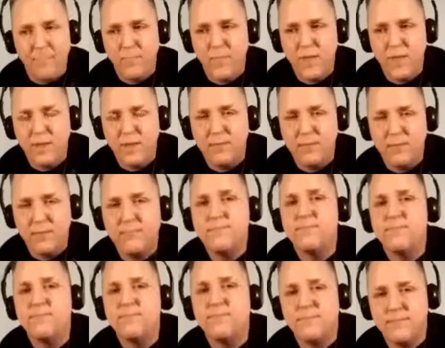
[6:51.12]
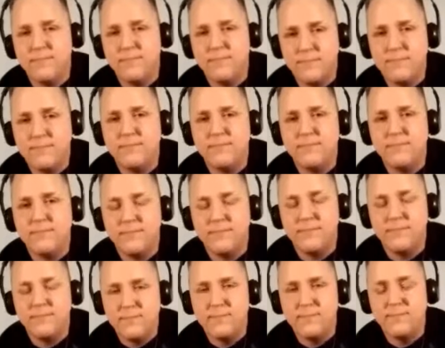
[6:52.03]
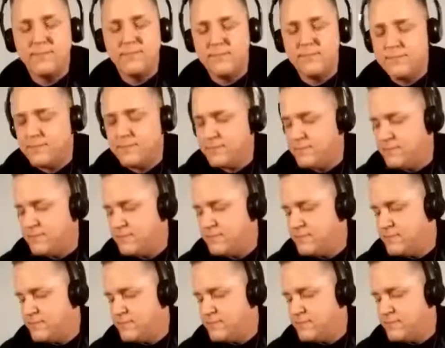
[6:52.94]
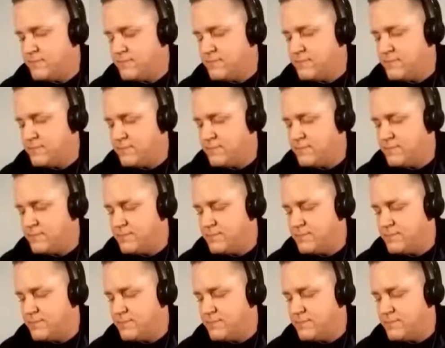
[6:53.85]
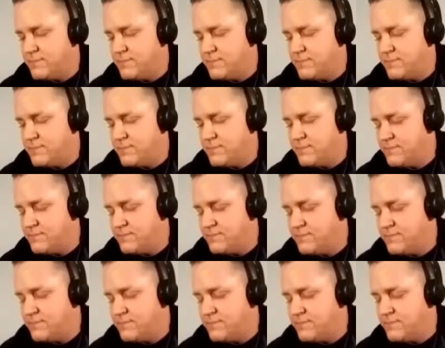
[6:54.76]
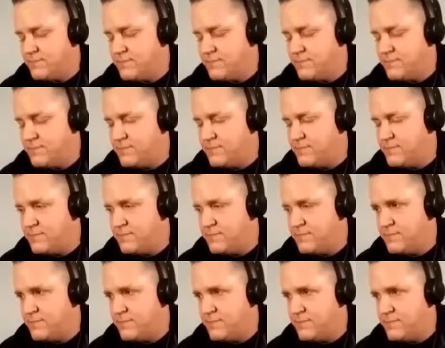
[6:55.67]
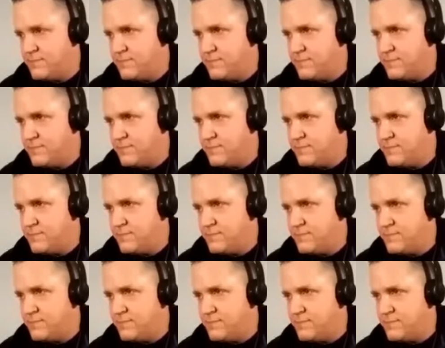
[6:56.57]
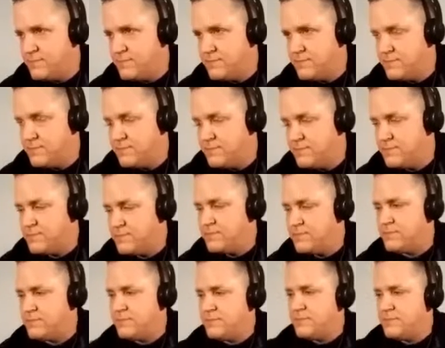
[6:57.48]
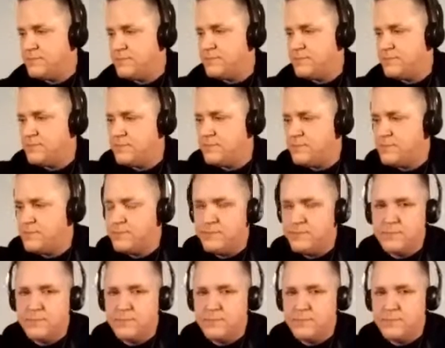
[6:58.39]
(silent)